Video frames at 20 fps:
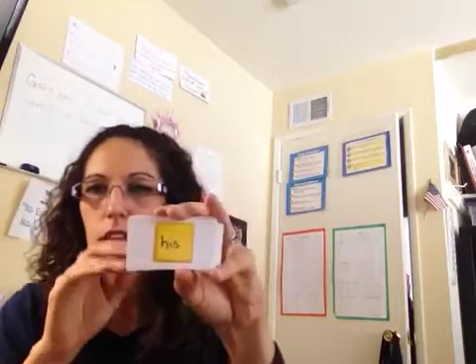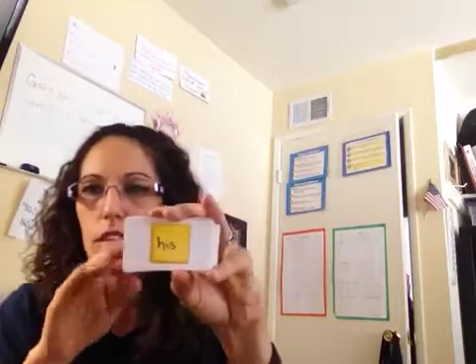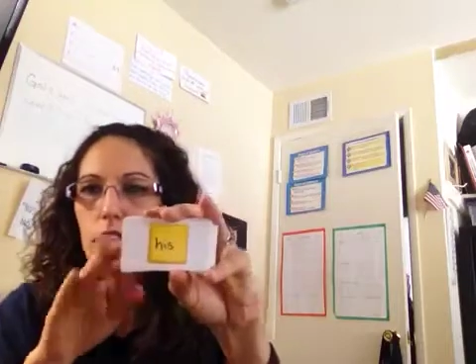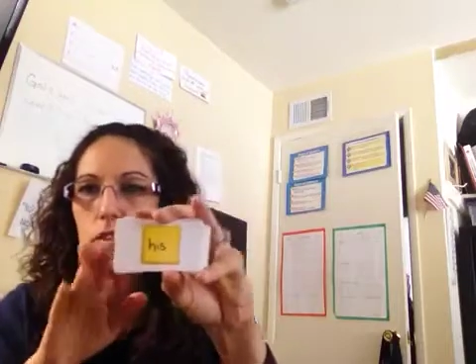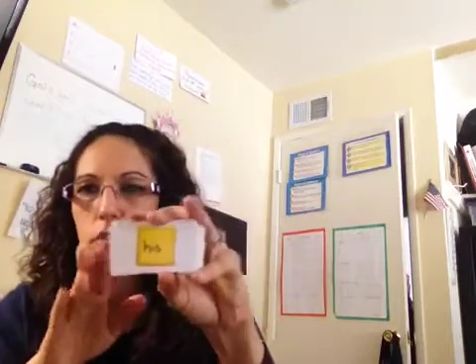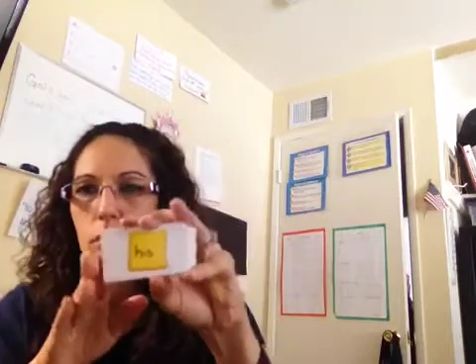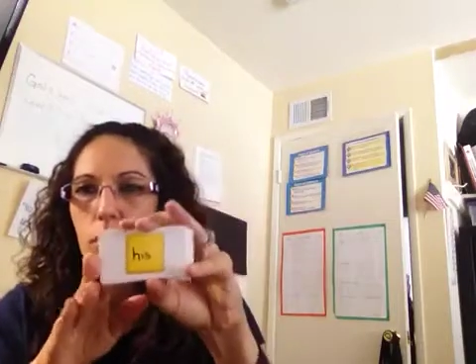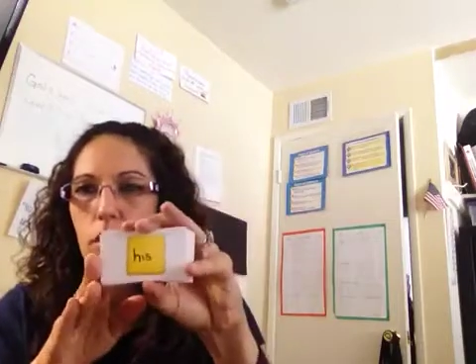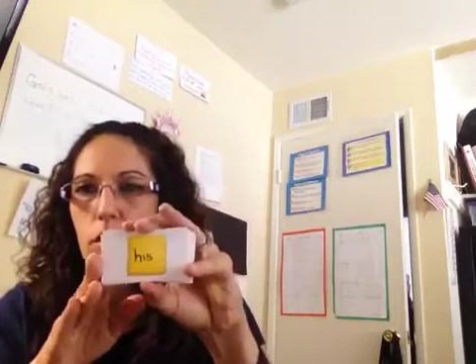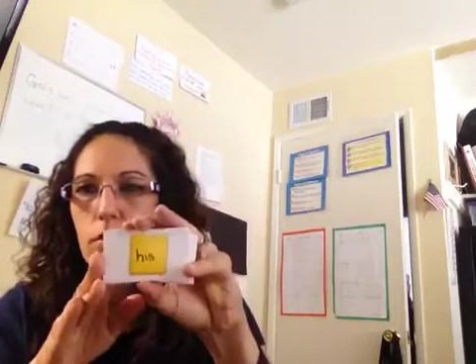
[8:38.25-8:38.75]

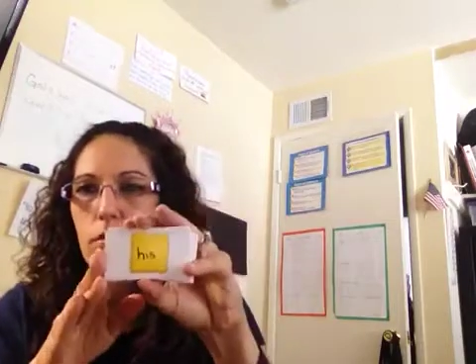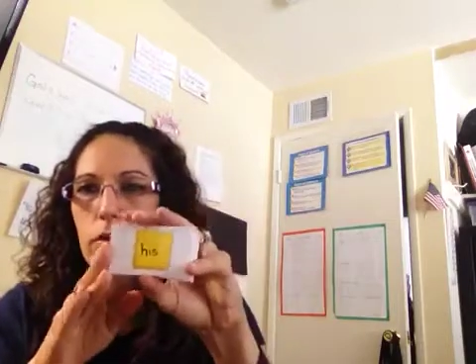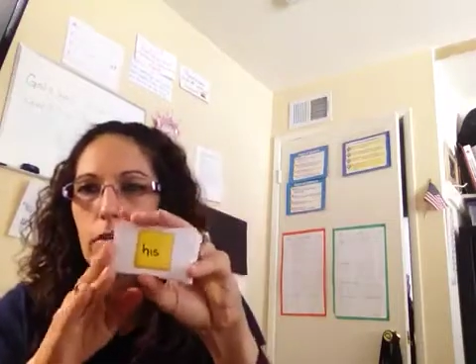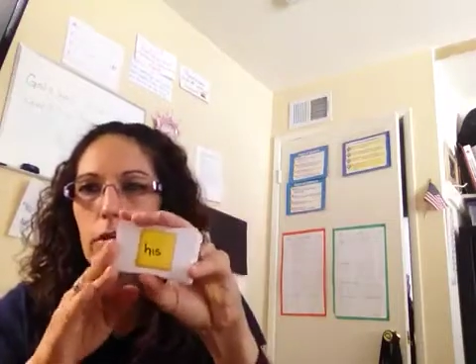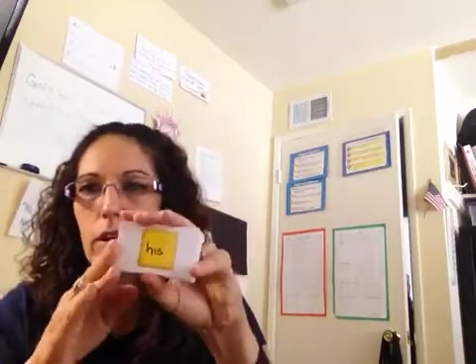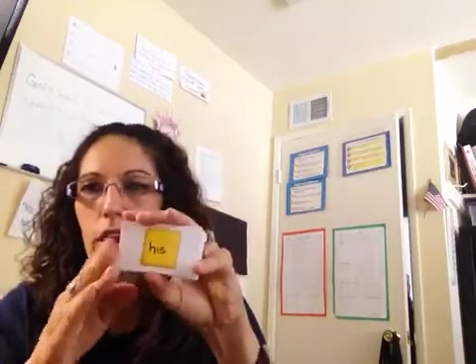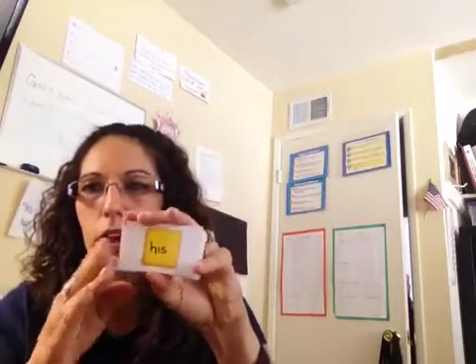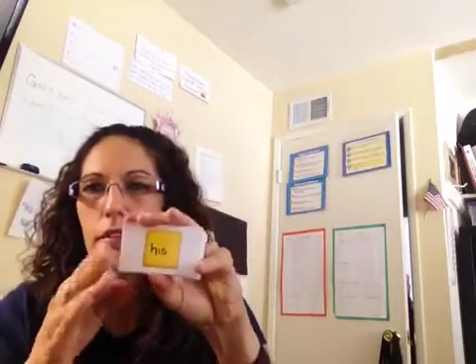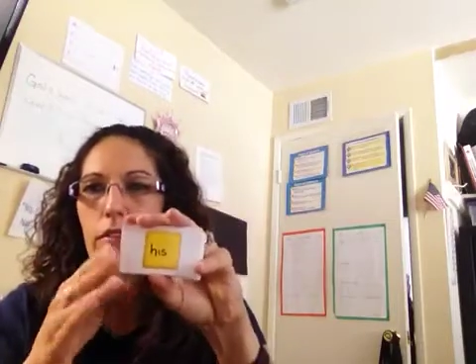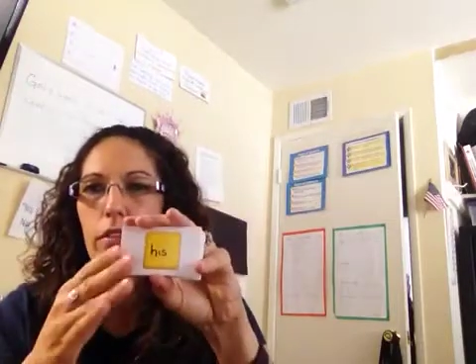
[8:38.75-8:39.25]
So here we
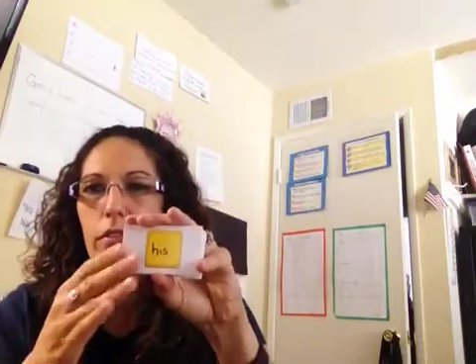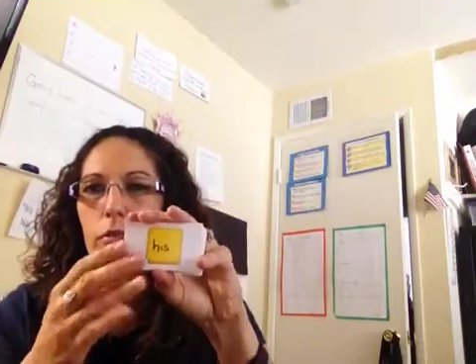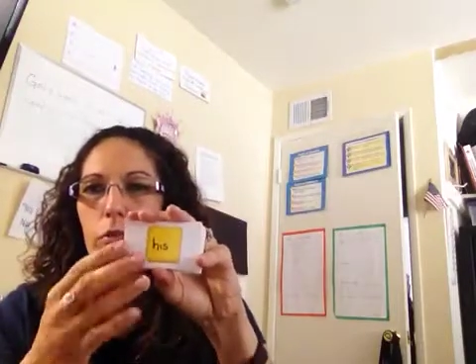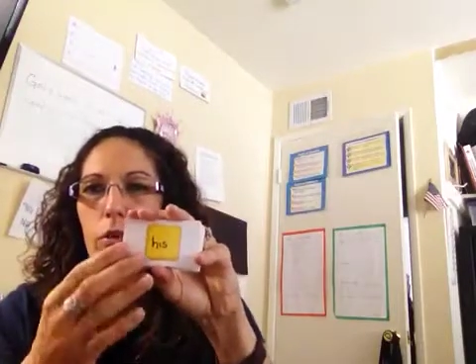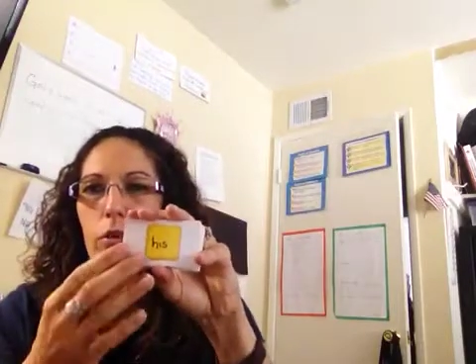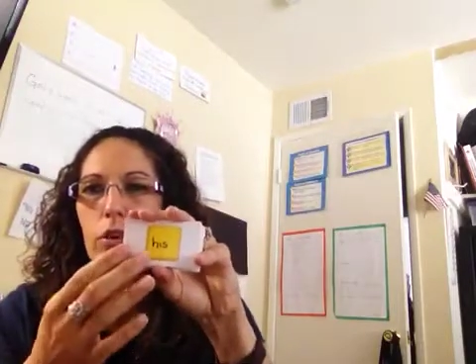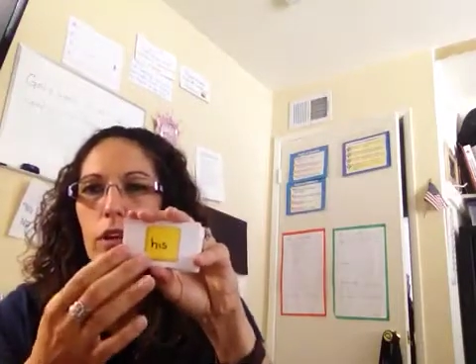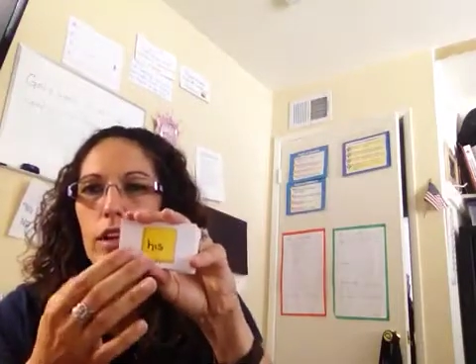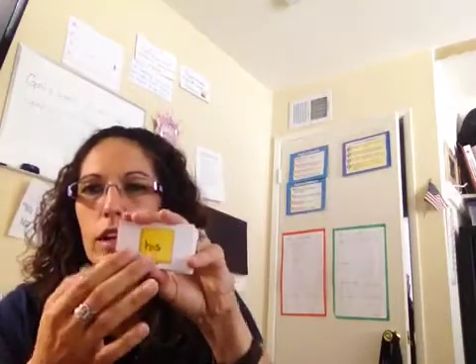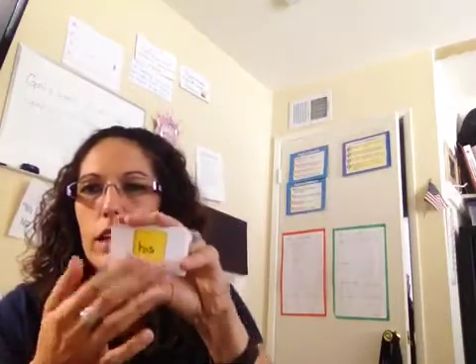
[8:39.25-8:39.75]
would have the
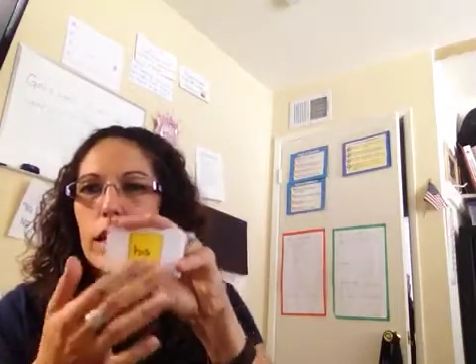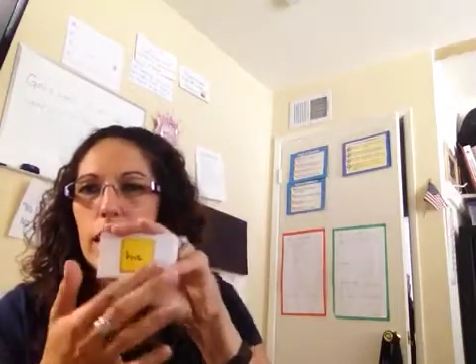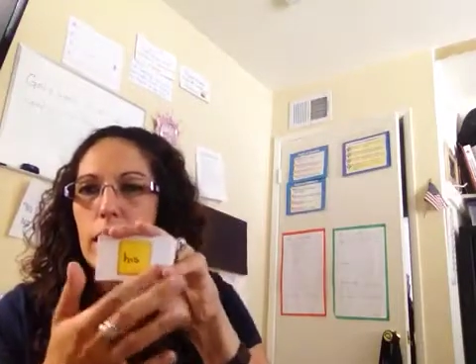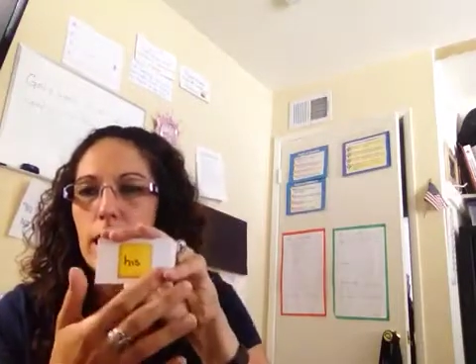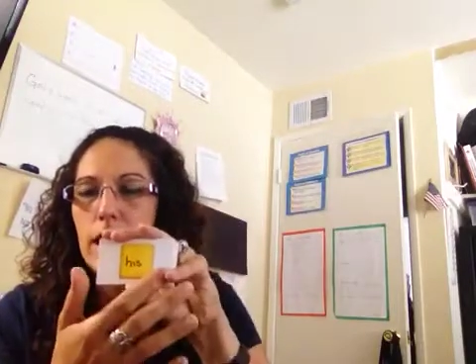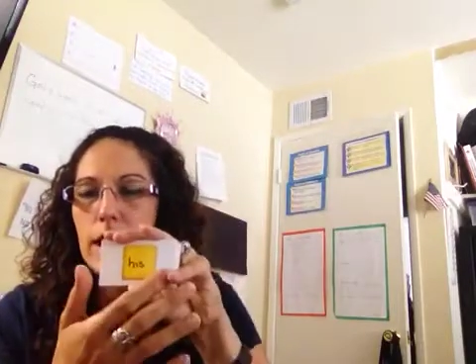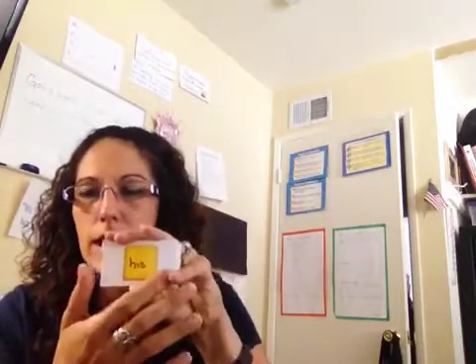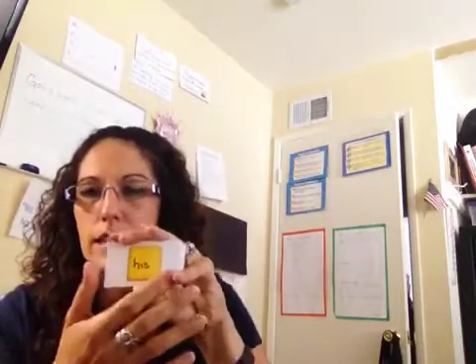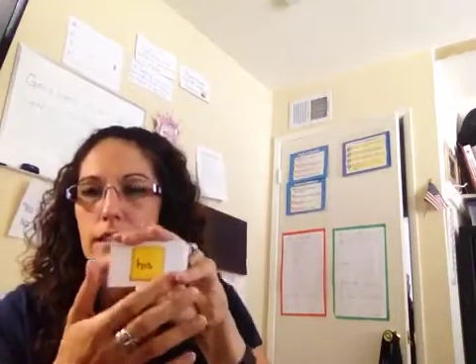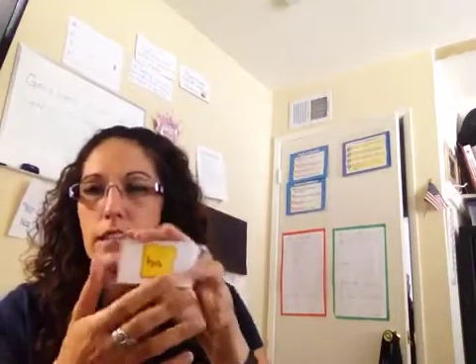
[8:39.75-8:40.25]
word
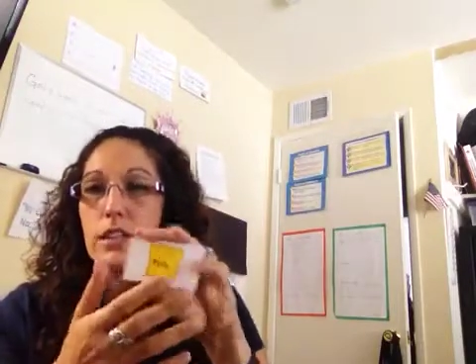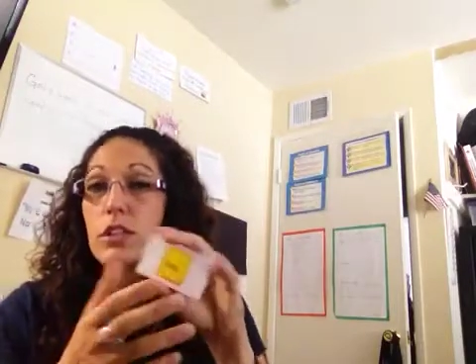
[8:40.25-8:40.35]
his,